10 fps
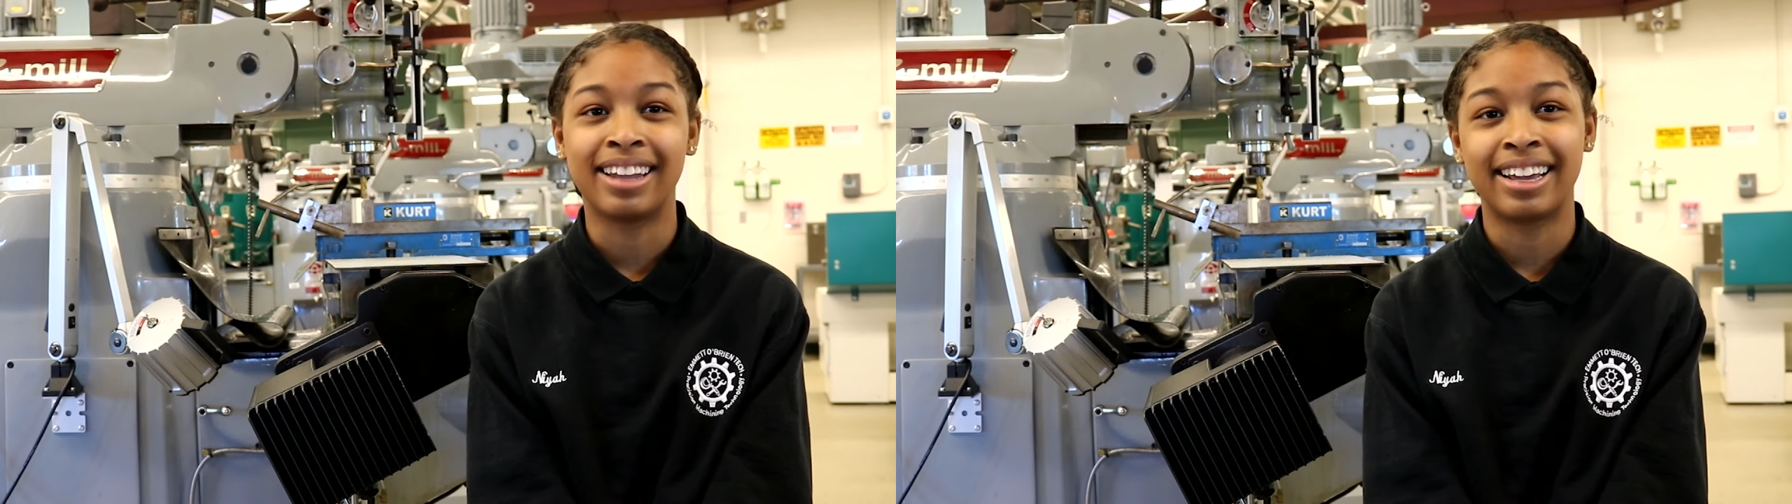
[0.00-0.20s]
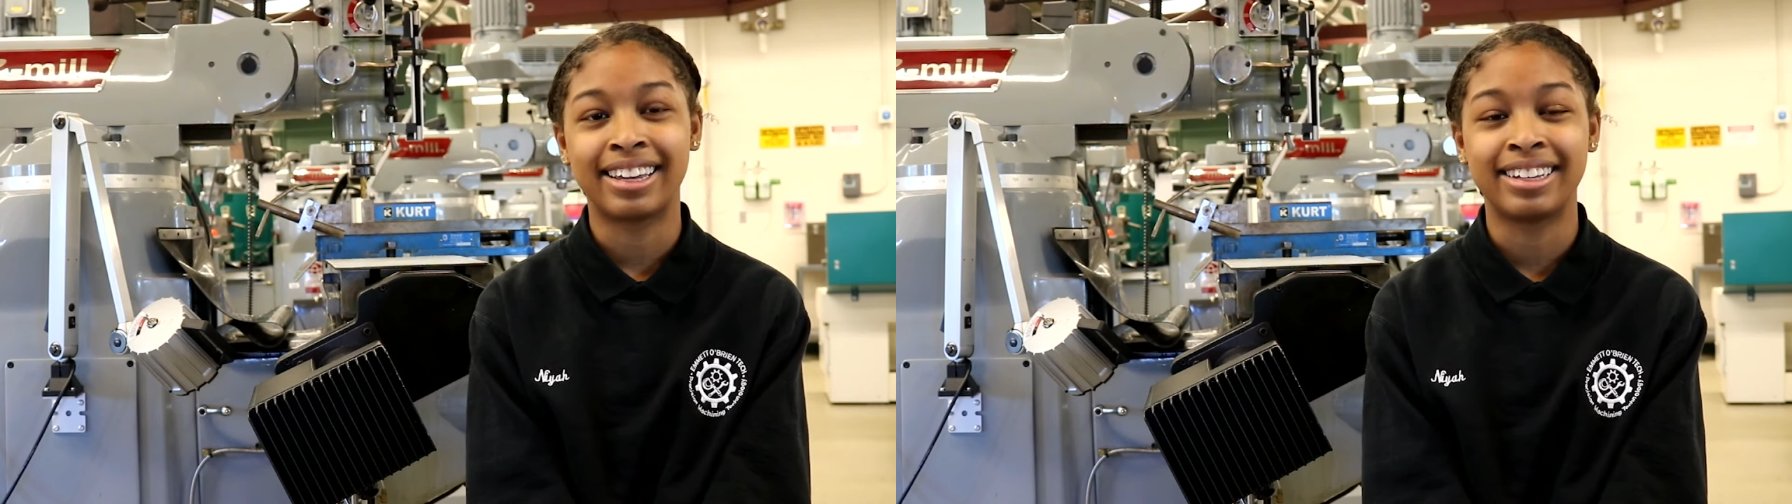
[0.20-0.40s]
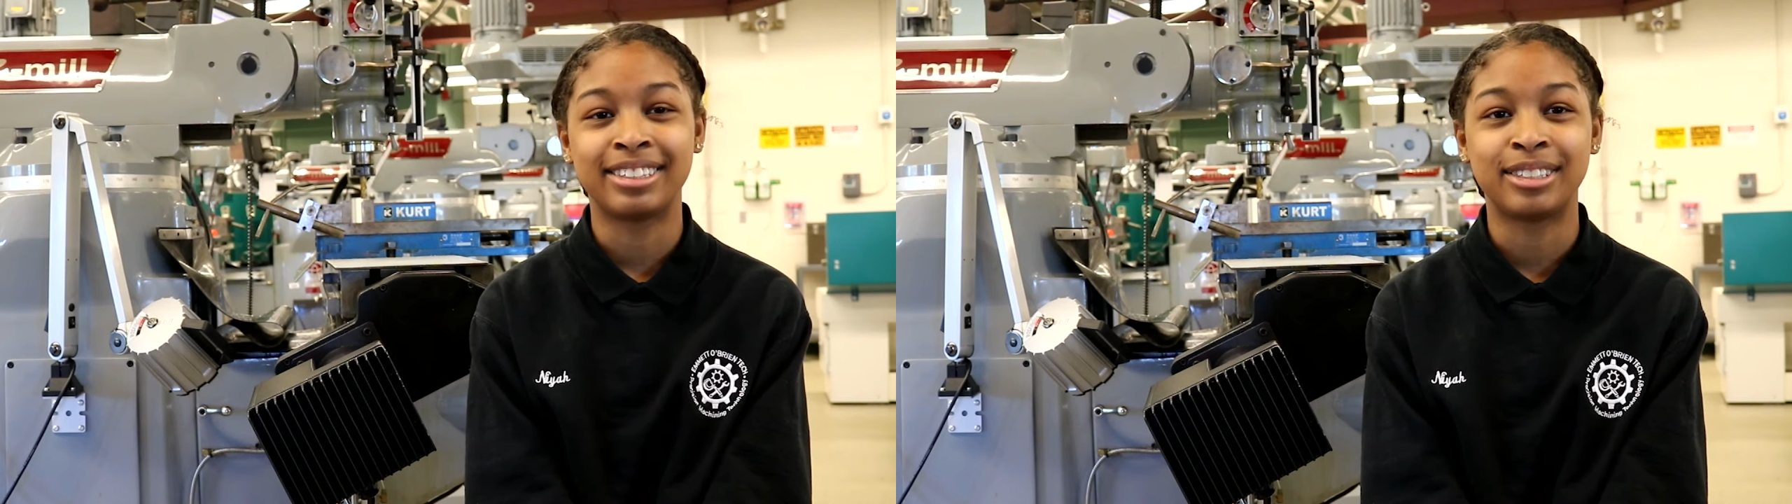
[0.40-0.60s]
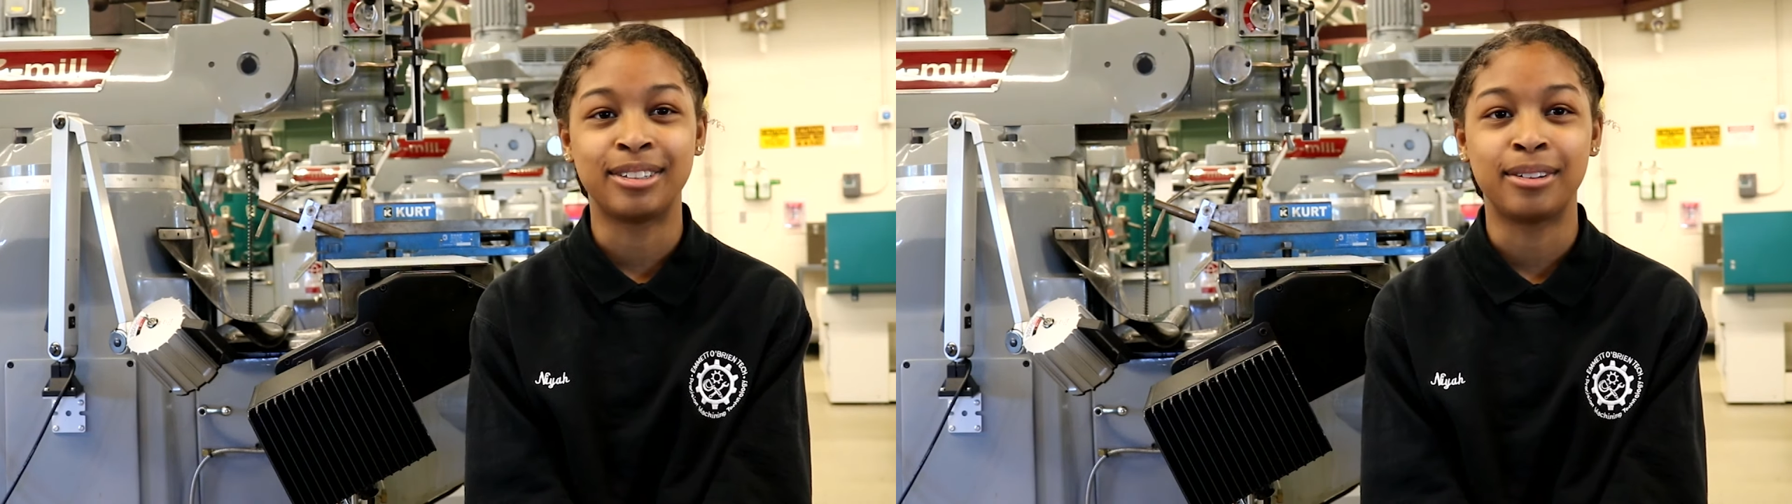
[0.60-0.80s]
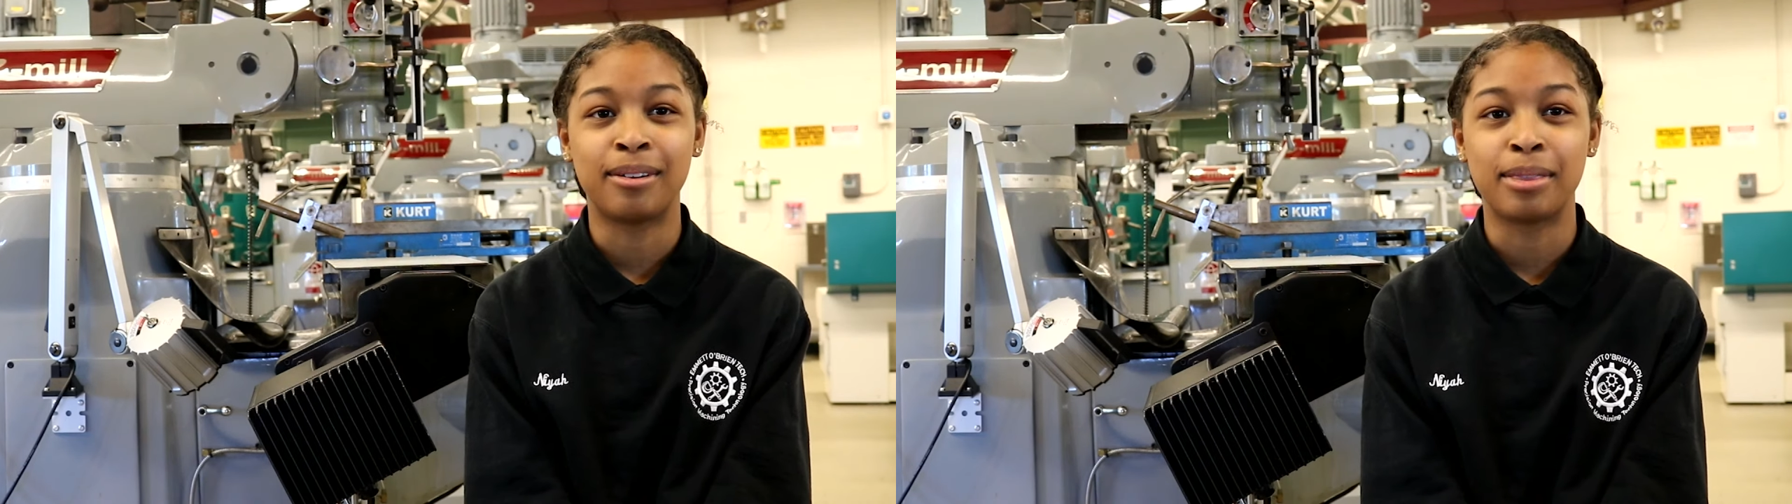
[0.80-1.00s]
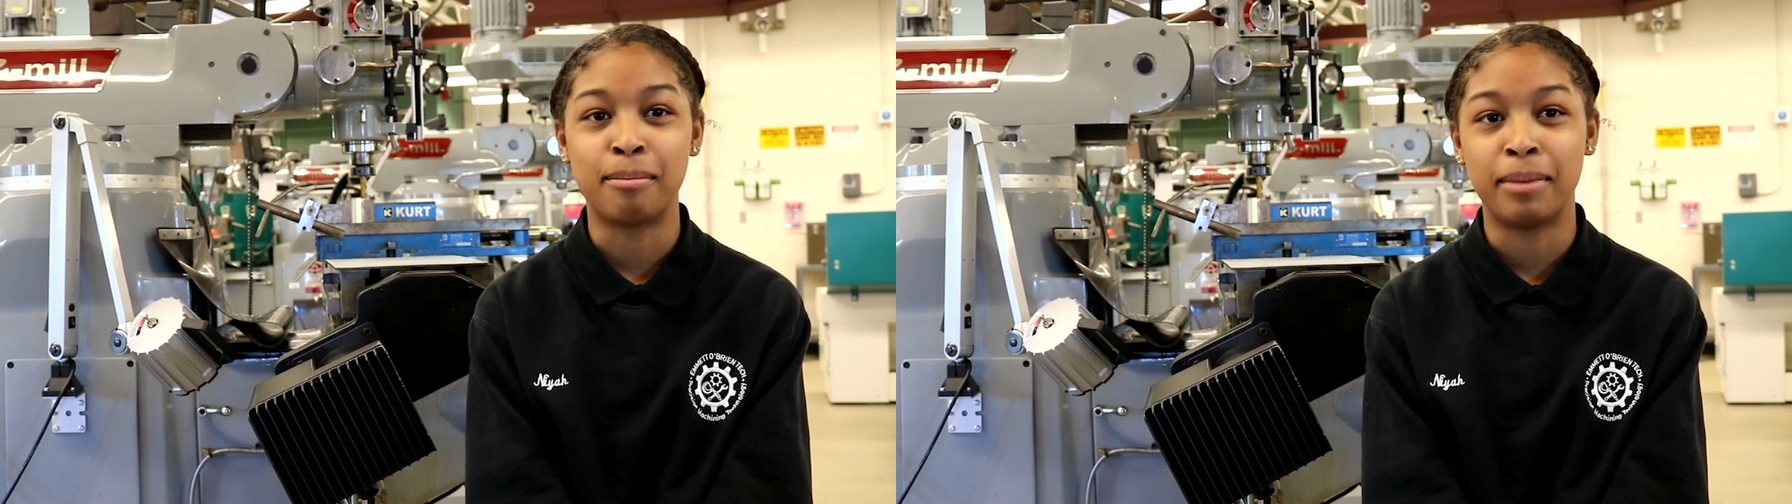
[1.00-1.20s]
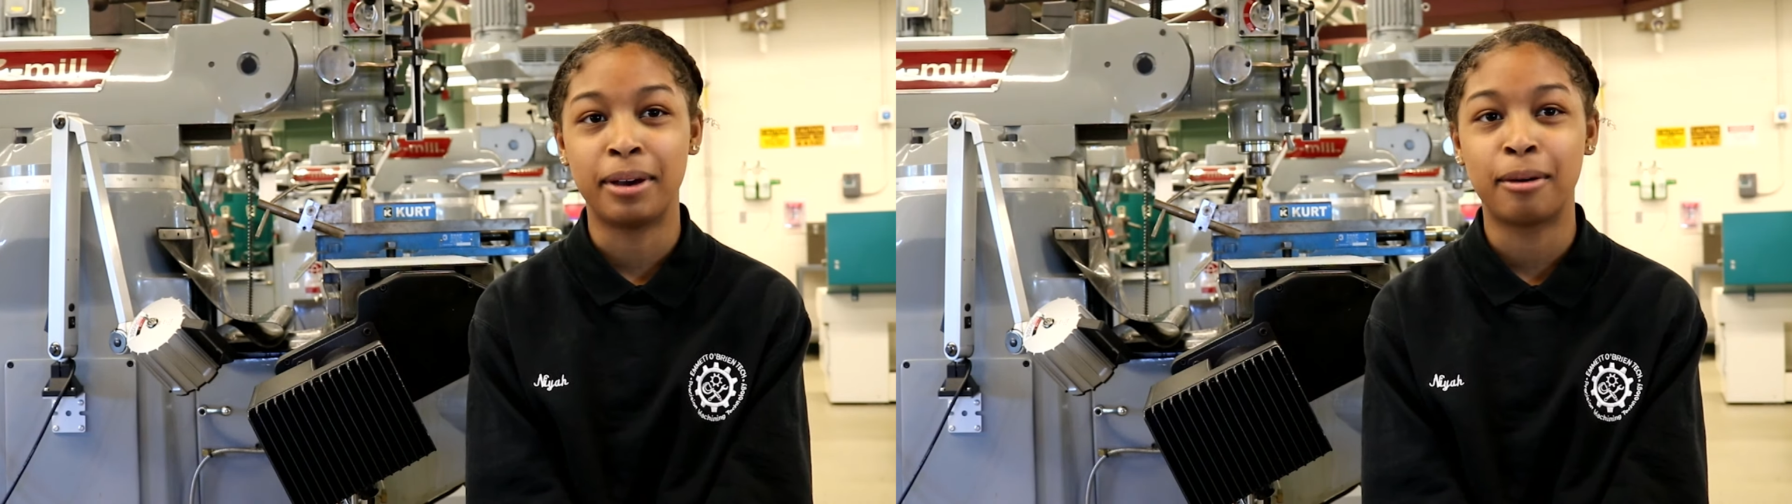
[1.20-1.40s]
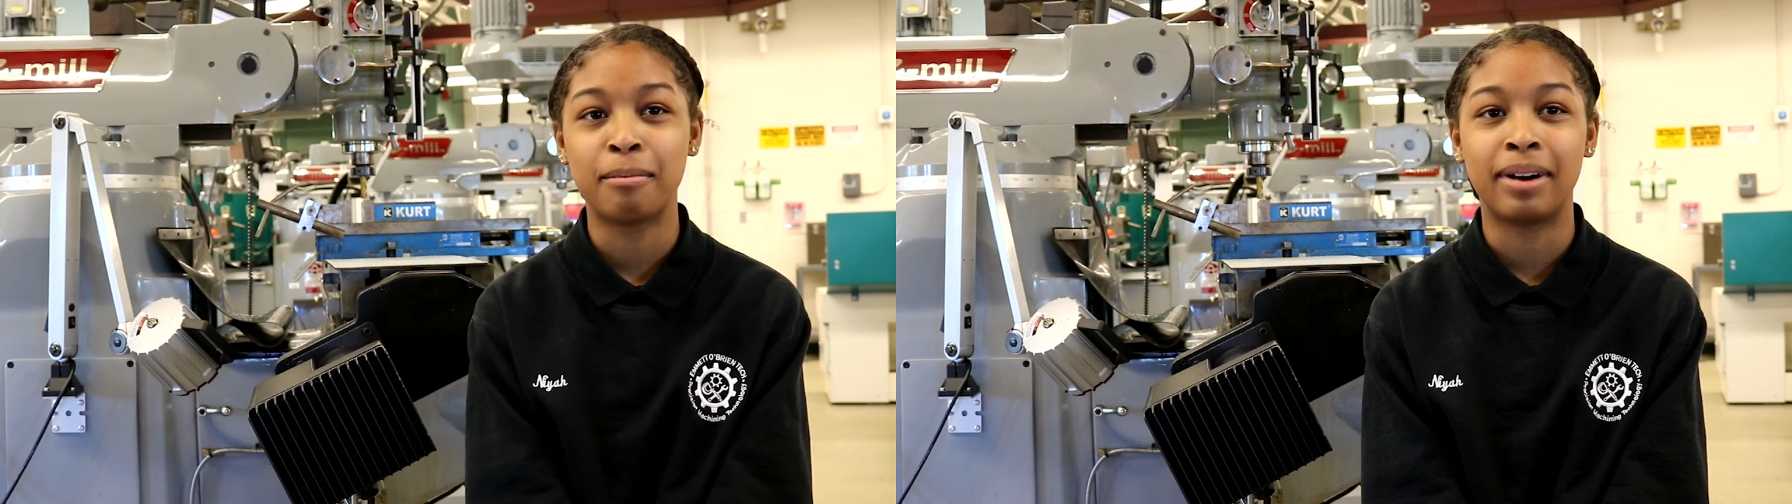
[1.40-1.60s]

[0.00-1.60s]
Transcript: a liking to the mill,